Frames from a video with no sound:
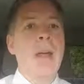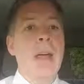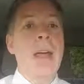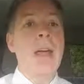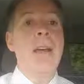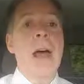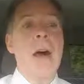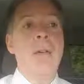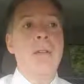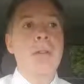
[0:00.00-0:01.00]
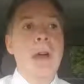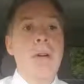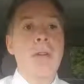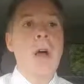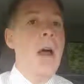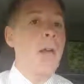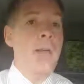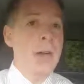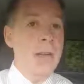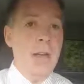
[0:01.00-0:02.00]
and how how not
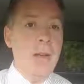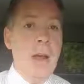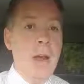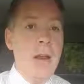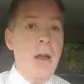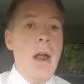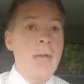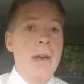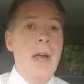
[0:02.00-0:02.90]
affecting uh, and not have a